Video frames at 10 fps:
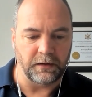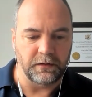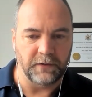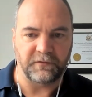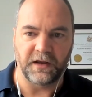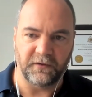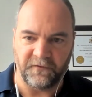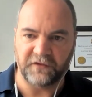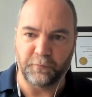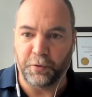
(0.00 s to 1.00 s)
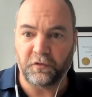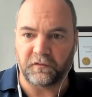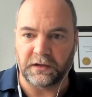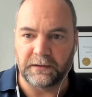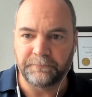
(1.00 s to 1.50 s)
it affects you
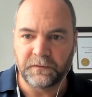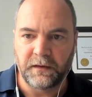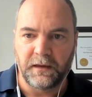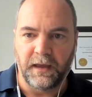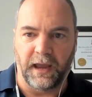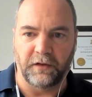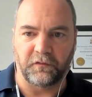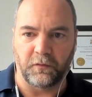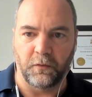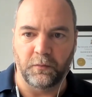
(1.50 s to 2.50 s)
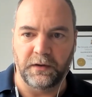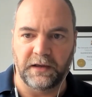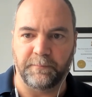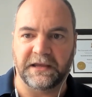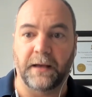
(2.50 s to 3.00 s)
personally. And so
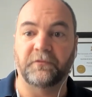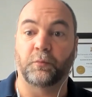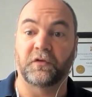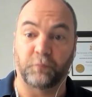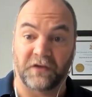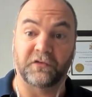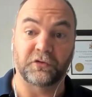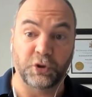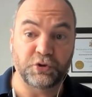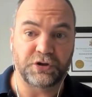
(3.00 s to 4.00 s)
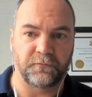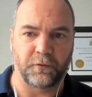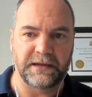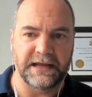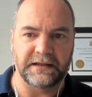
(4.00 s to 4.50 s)
it becomes a resolution for
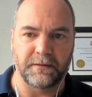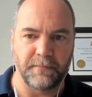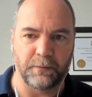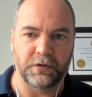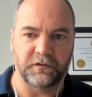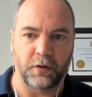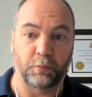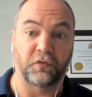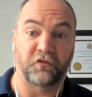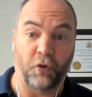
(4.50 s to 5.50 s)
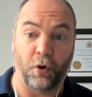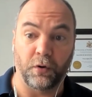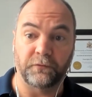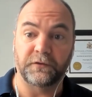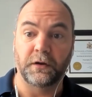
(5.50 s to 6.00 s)
me. Getting the memories out
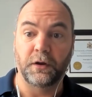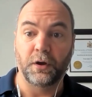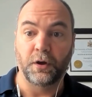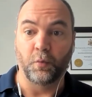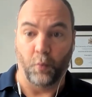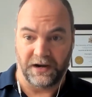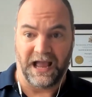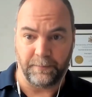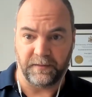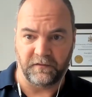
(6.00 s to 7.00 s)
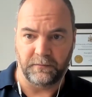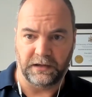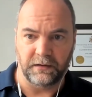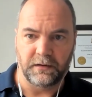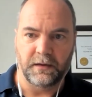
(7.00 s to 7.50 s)
resolved what happened to
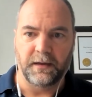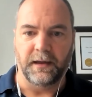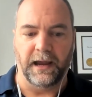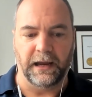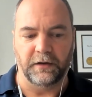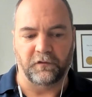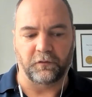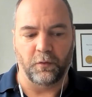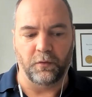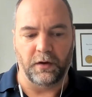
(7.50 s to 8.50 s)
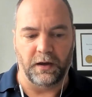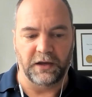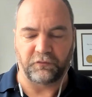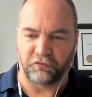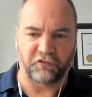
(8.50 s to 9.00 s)
me. And so
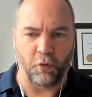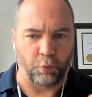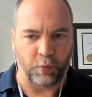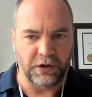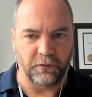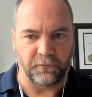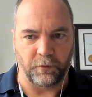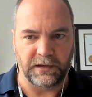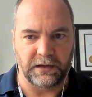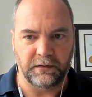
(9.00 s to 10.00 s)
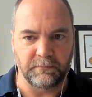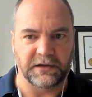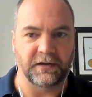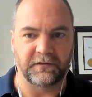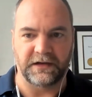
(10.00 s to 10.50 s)
it's so real for me
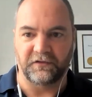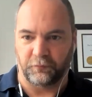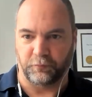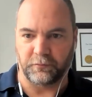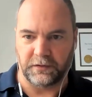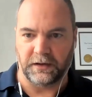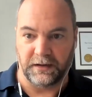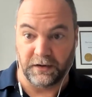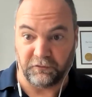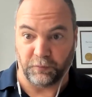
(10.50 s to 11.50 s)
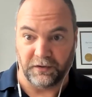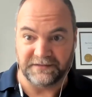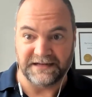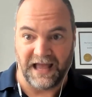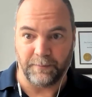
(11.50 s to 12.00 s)
because it is real. It
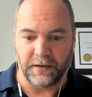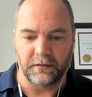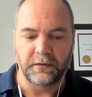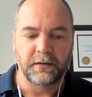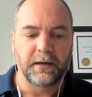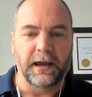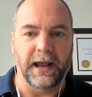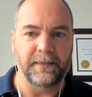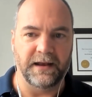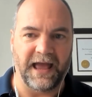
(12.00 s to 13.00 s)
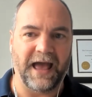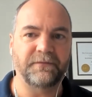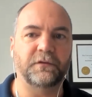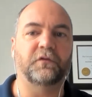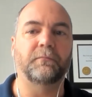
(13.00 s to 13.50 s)
did happen. And then
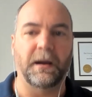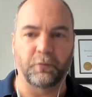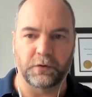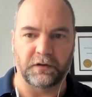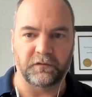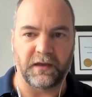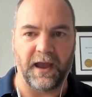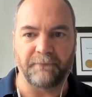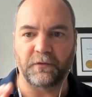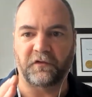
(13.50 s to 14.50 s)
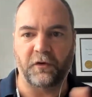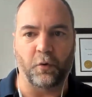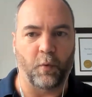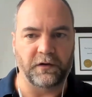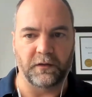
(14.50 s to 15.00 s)
having those memories, every
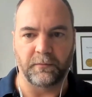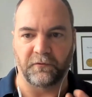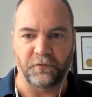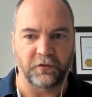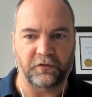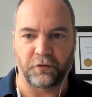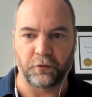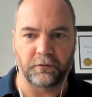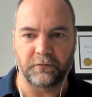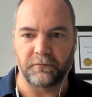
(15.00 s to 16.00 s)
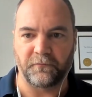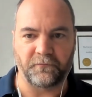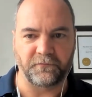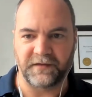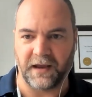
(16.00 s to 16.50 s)
single one of them, the first, third,
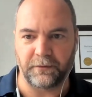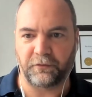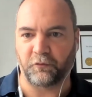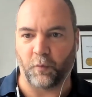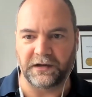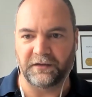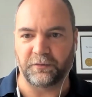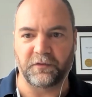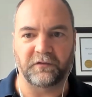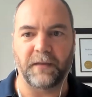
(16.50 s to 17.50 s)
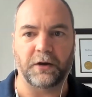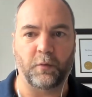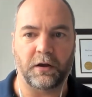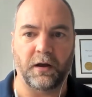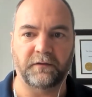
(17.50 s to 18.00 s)
10th, 20th, doesn't matter
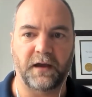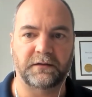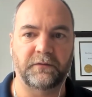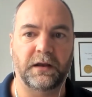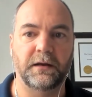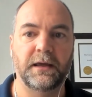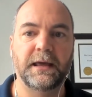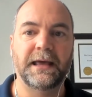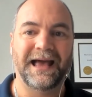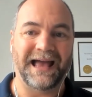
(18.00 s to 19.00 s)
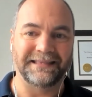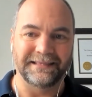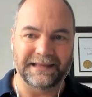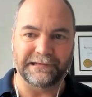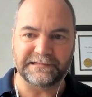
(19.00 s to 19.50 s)
what contact event, had
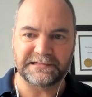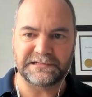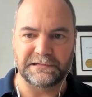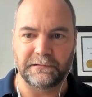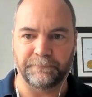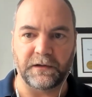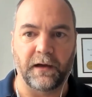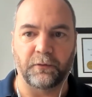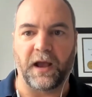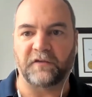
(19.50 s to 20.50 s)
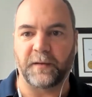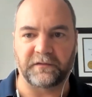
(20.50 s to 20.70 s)
links to other aspects